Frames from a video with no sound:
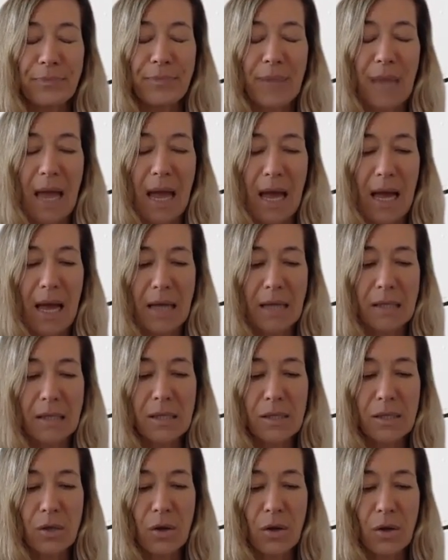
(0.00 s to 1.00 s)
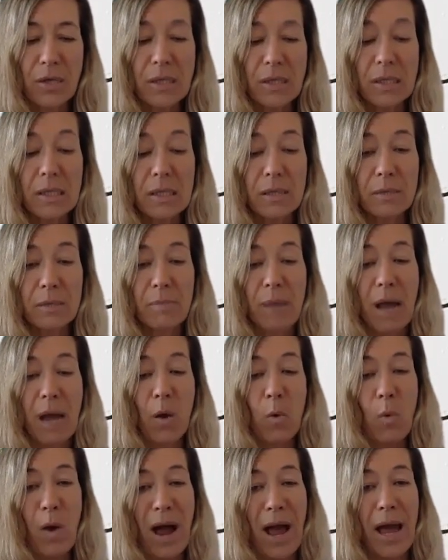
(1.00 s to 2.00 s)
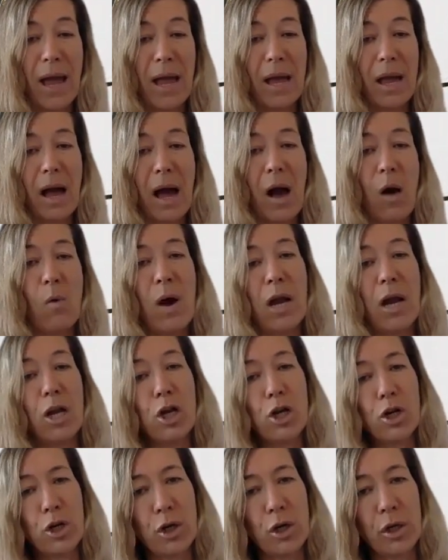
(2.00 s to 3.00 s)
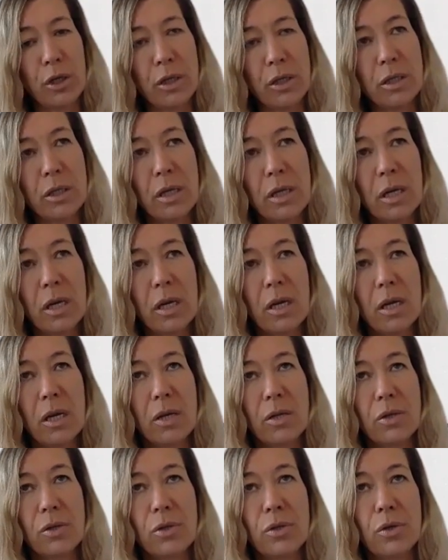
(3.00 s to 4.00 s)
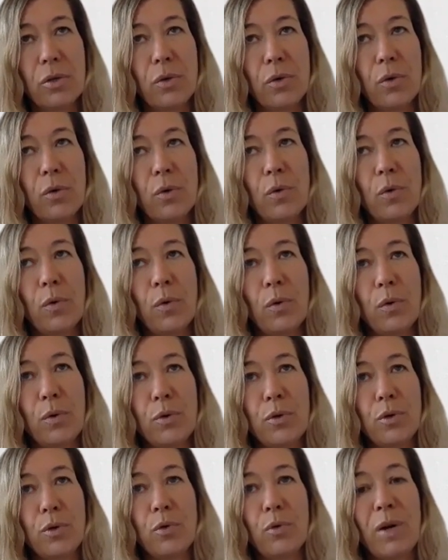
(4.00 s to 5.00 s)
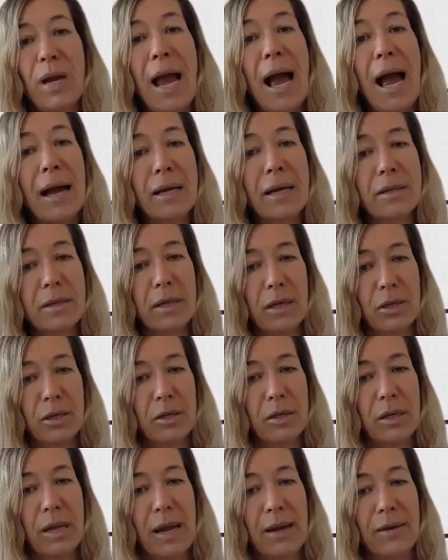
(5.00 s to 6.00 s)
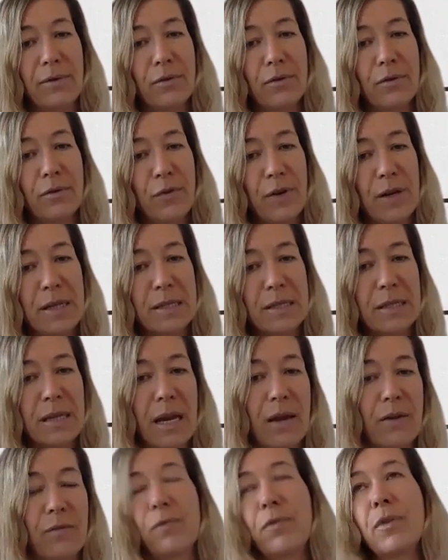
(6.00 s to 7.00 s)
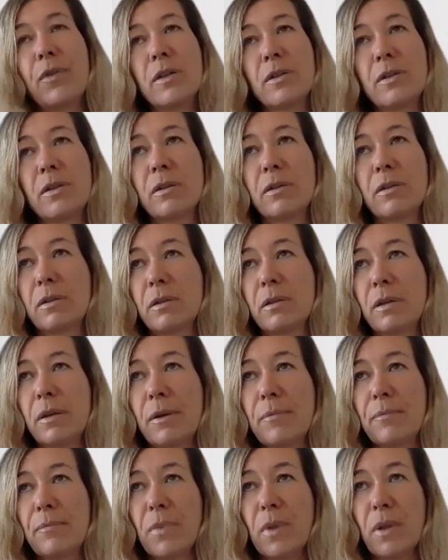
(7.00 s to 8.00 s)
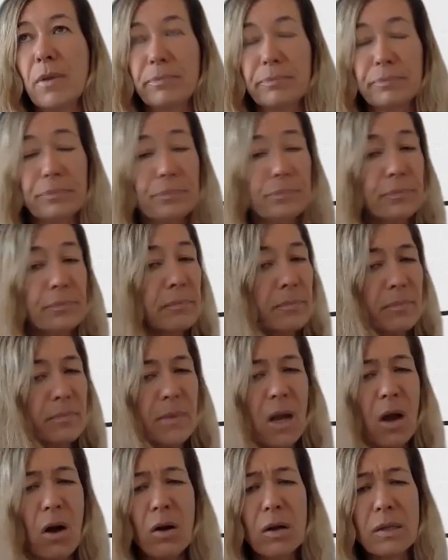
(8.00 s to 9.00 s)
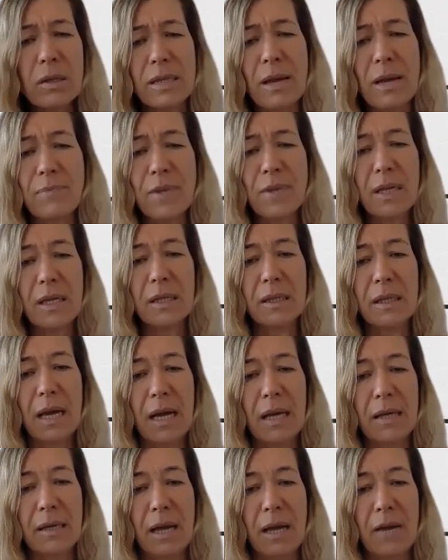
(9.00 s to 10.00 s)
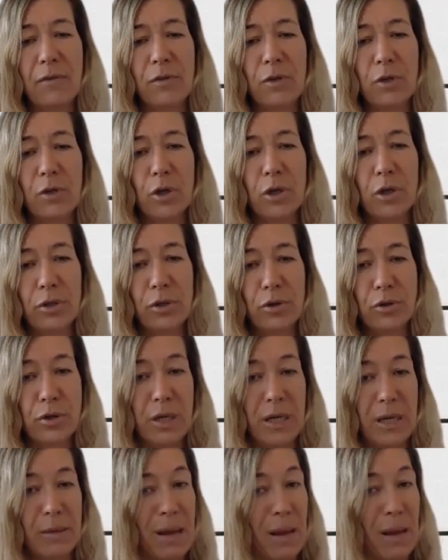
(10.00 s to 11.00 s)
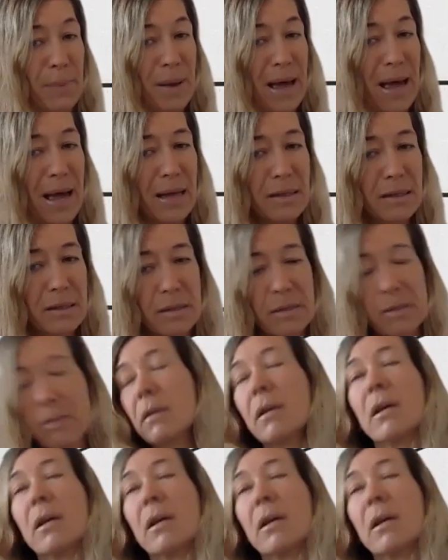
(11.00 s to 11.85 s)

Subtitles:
And so this is my way, how I learned to react and then feel safe. This is all something that I've learned usually in my past.